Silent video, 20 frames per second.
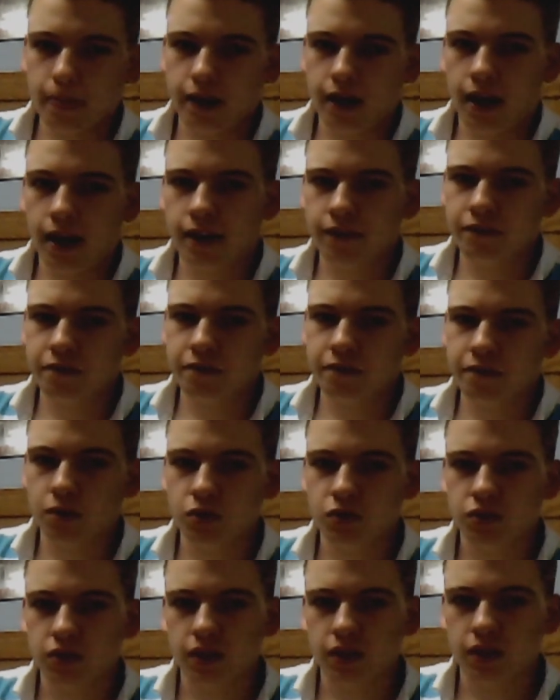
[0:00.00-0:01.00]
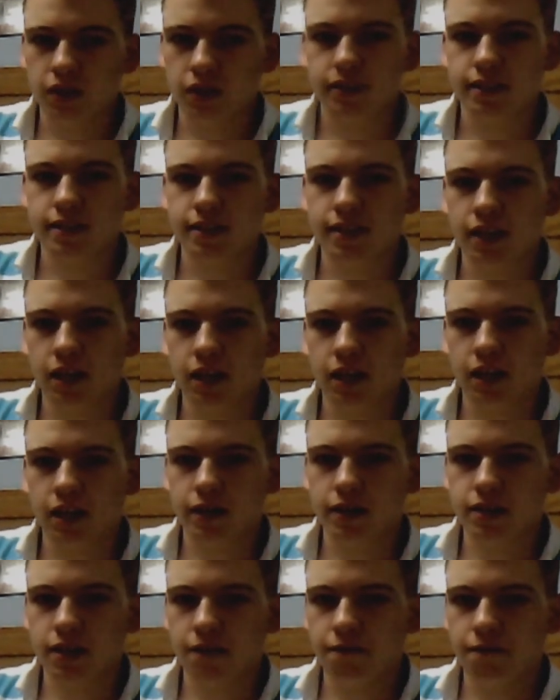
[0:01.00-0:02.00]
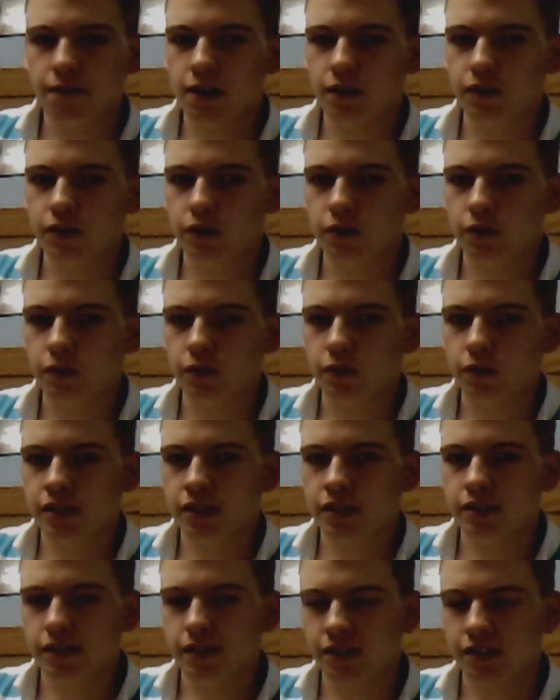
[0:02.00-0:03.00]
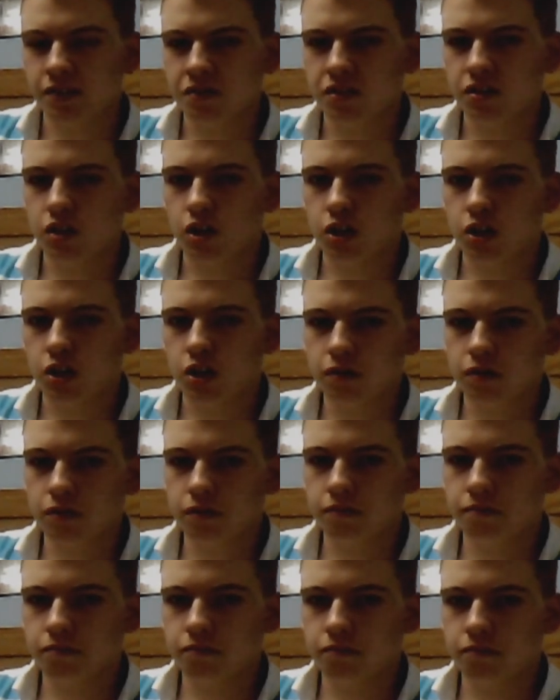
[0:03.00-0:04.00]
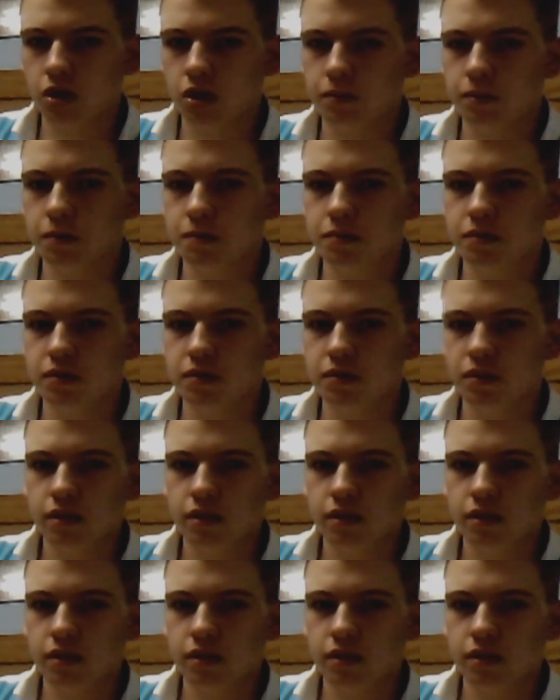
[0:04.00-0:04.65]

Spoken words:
I haven't personally liked this deck because I found there is consistency problems,